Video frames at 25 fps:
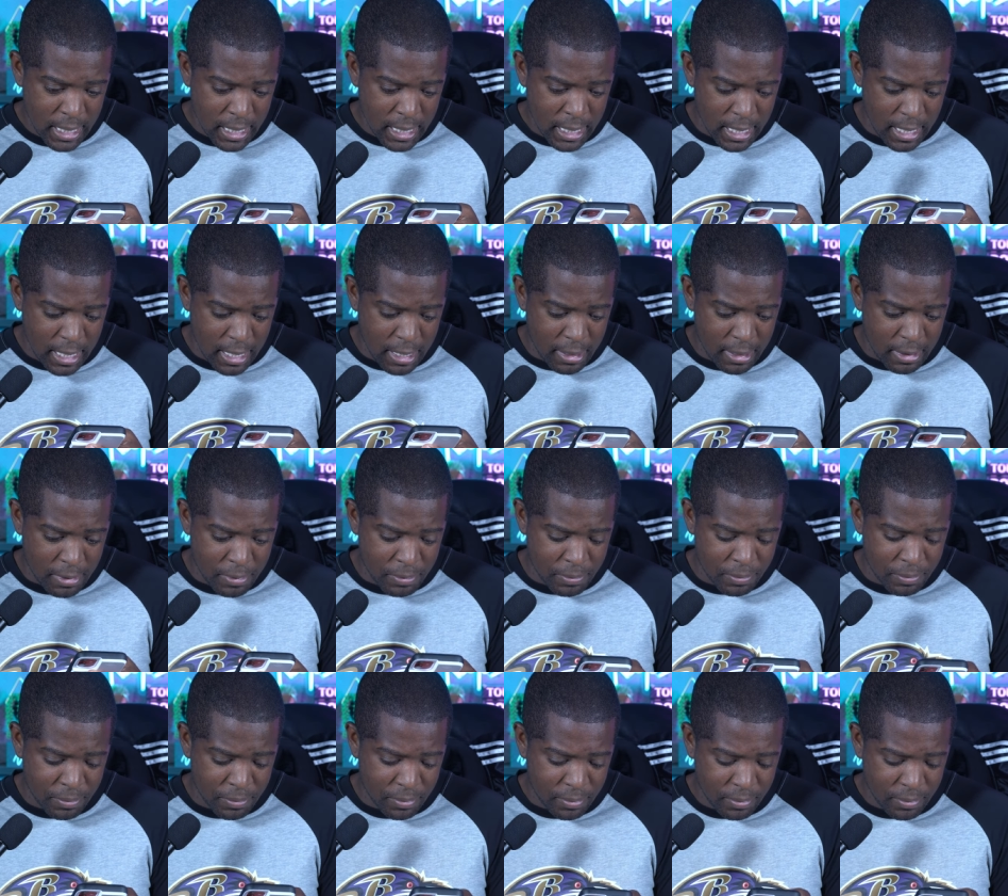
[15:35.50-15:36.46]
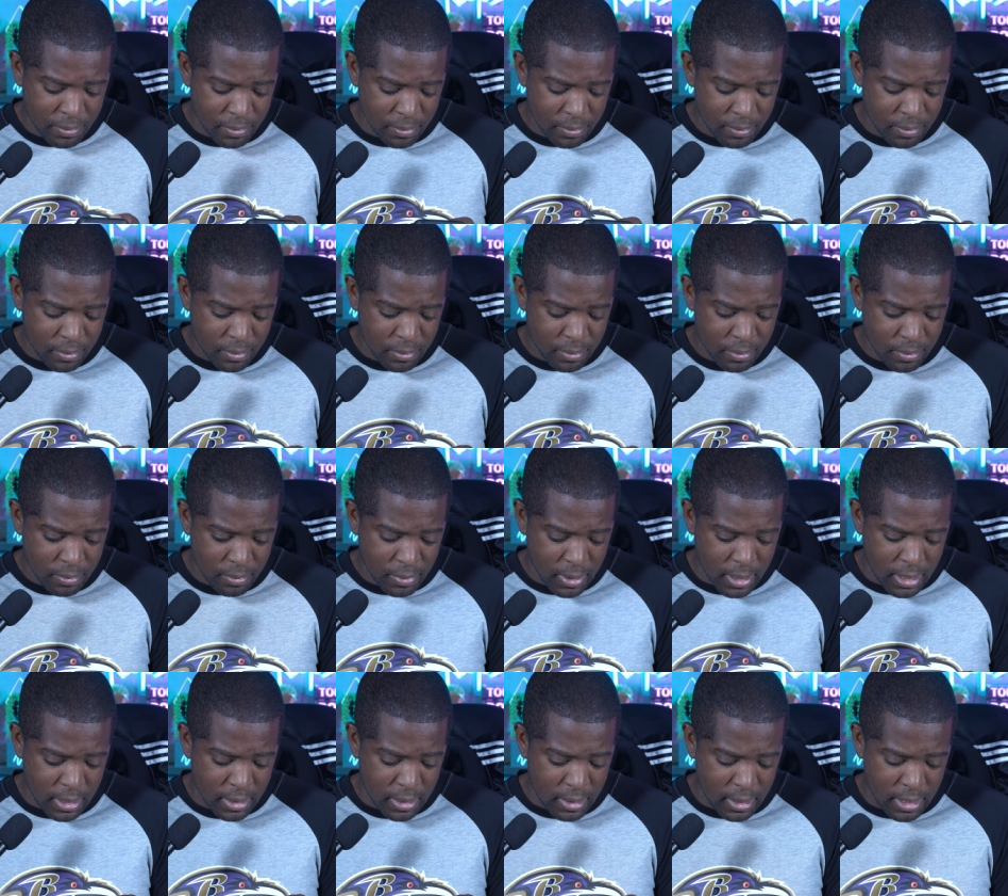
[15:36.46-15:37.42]
Um,
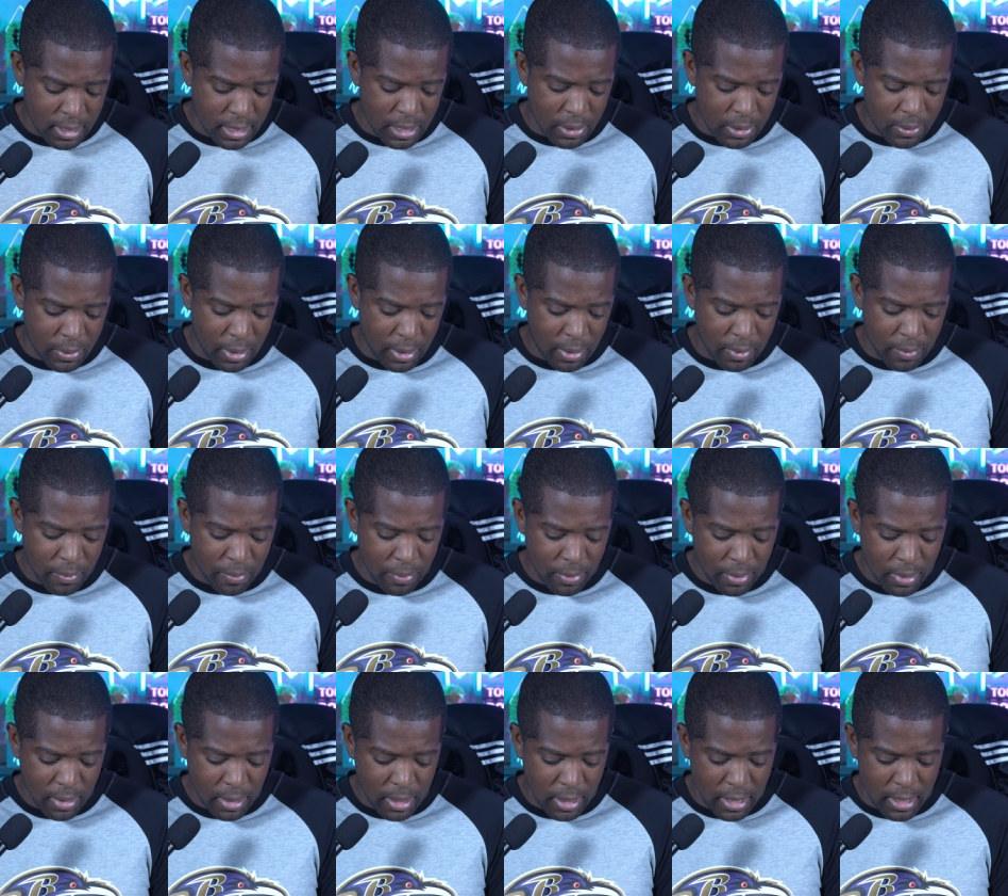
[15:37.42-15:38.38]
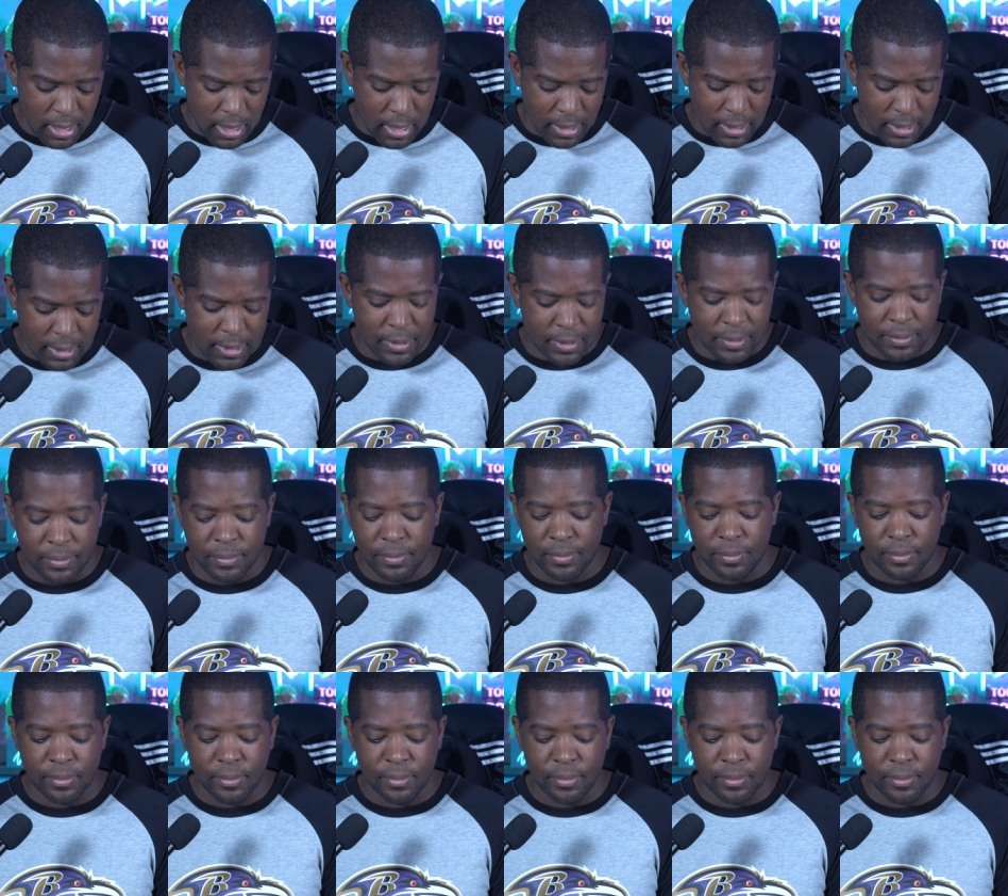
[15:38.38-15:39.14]
but anyway, uh.